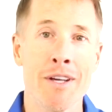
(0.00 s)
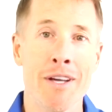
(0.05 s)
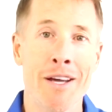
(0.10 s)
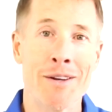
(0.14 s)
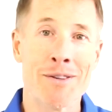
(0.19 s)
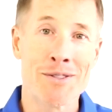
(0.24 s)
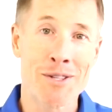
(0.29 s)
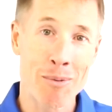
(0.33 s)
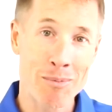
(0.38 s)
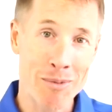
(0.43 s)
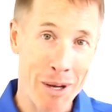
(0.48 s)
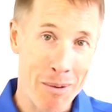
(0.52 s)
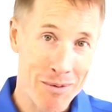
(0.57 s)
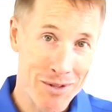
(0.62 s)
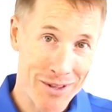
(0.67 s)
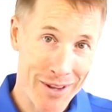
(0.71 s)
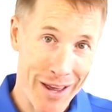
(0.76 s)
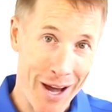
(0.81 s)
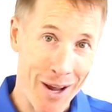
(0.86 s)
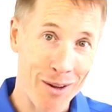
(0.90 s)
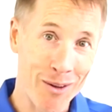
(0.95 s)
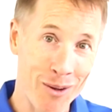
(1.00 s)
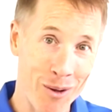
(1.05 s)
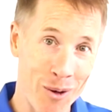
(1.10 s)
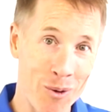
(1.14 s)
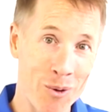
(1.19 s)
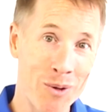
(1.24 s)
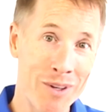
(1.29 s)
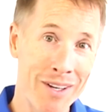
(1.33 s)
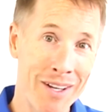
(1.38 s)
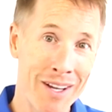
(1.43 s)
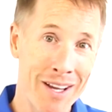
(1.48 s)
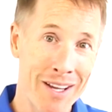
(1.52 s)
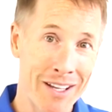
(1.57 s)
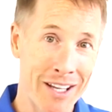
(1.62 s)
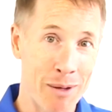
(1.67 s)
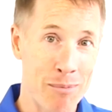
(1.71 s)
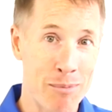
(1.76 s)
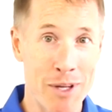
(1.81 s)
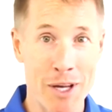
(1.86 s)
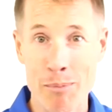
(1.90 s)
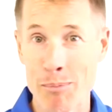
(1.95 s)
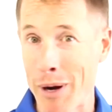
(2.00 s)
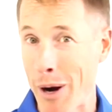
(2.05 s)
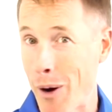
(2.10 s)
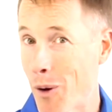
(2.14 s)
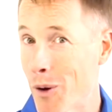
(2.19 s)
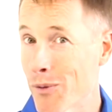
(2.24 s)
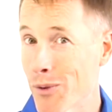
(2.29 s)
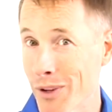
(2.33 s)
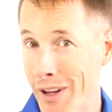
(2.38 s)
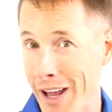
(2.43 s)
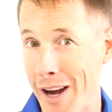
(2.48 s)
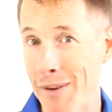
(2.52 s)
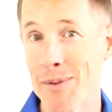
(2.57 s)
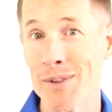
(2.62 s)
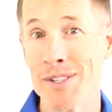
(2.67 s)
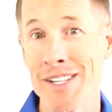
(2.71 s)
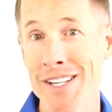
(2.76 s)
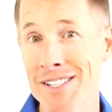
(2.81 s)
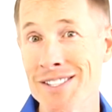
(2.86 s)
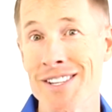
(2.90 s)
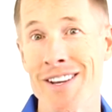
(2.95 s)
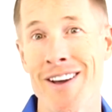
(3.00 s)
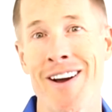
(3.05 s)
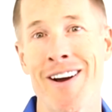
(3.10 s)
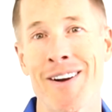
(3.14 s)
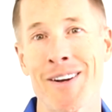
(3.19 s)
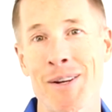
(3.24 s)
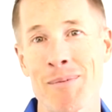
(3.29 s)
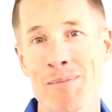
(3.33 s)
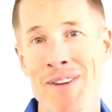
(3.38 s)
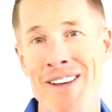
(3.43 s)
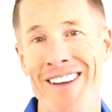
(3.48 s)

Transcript: And sometimes that alone can be a powerful aphrodisiac.